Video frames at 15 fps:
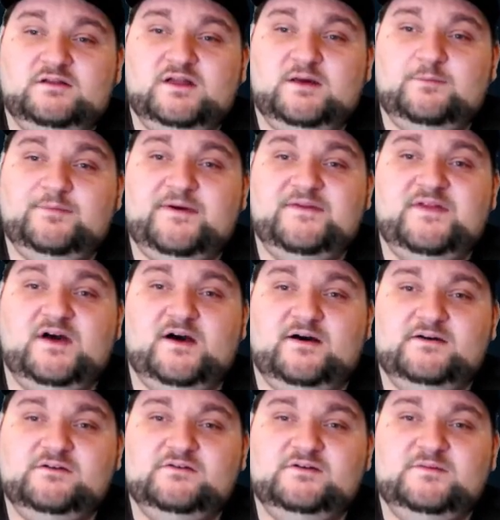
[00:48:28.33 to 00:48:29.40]
by the
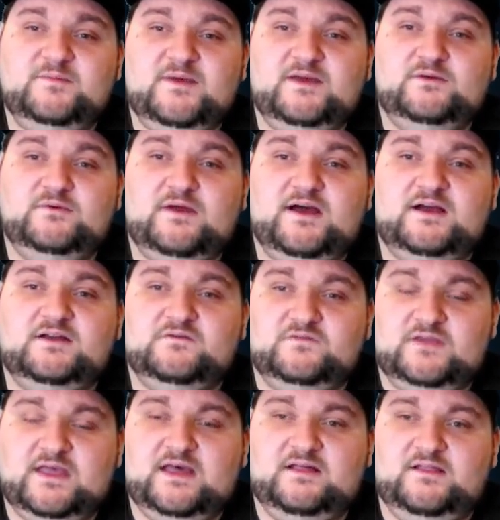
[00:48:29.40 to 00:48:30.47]
hungry bedrock of
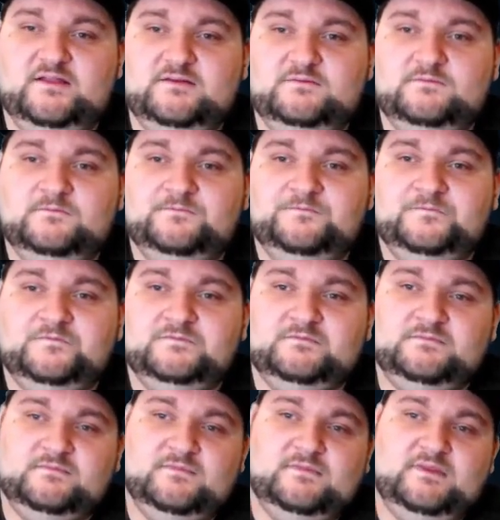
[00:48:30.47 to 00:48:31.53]
Gallet.
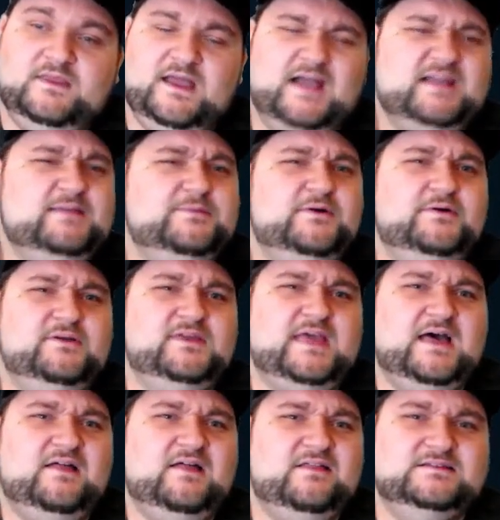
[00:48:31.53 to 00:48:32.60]
I keep going
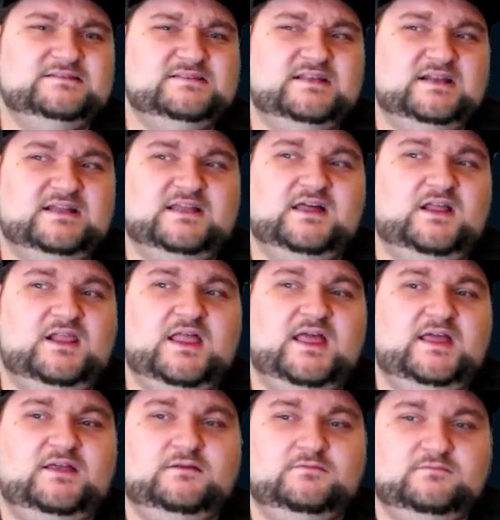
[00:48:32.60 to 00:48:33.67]
Gallet instead of
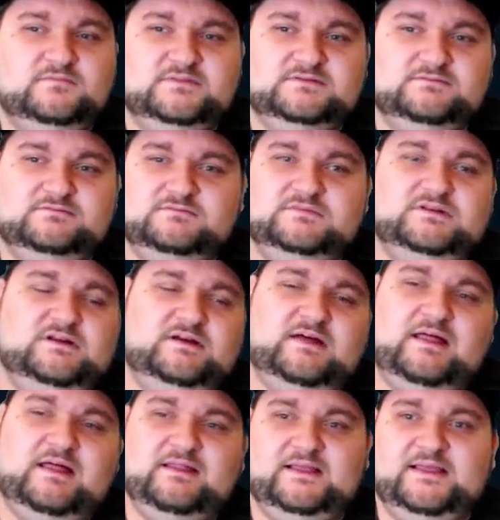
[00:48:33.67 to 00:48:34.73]
Gallet, but I
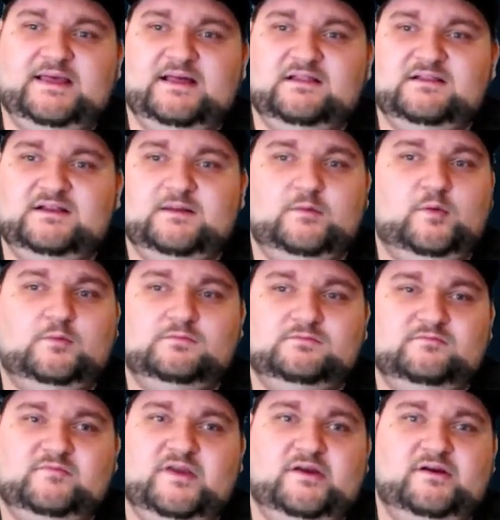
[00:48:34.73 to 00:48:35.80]
like Gallet. I'm
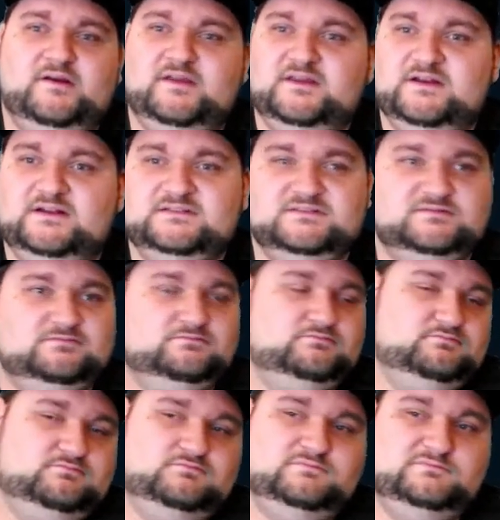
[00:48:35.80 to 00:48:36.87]
American.
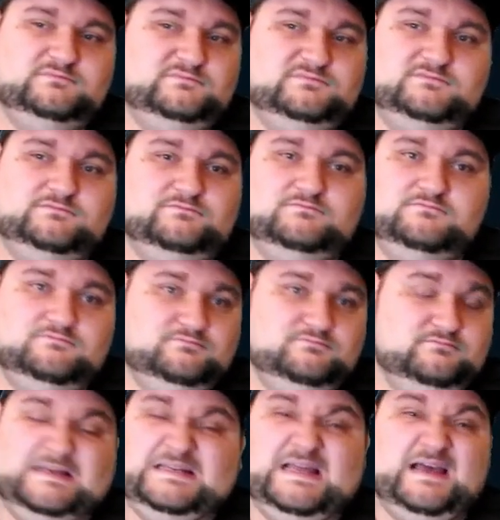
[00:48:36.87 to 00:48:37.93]
My
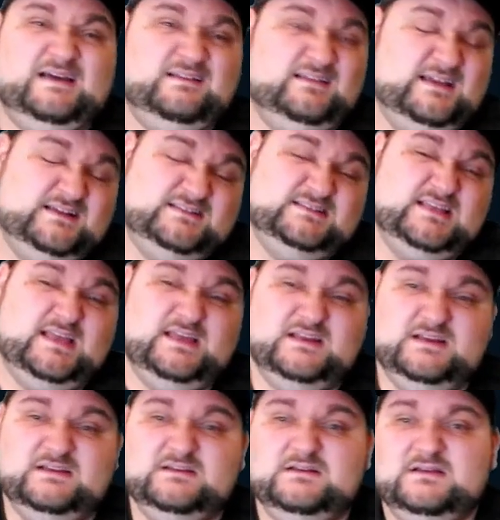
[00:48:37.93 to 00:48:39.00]
dialect saying it.
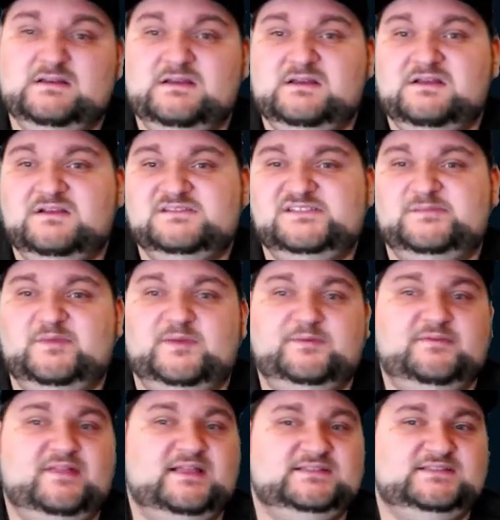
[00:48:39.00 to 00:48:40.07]
Some people
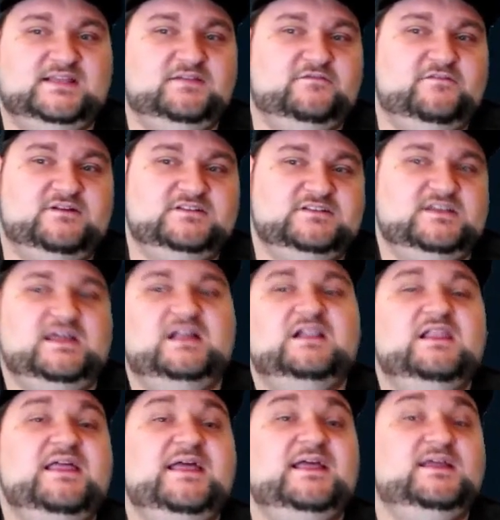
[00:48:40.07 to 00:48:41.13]
like saying French
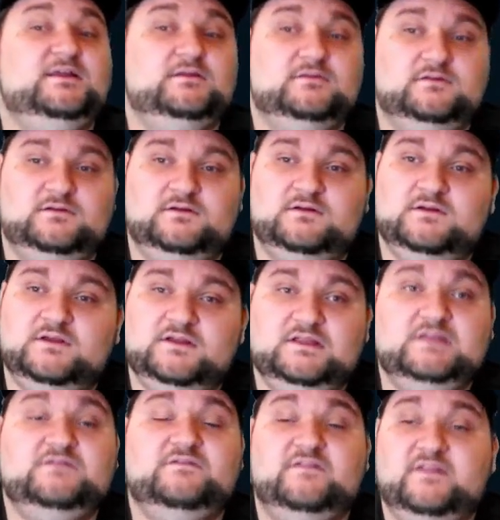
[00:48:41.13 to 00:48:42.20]
Gallet. Good
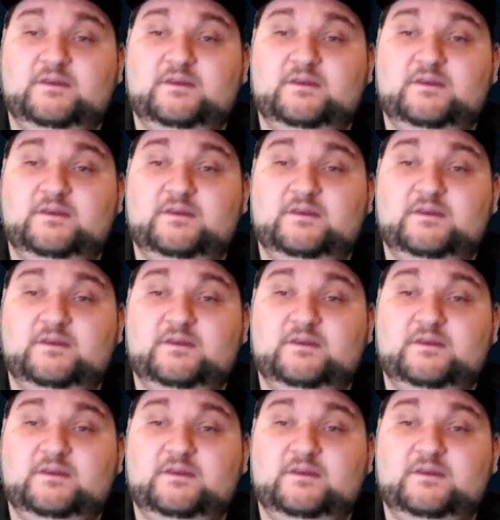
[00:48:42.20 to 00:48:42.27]
for them.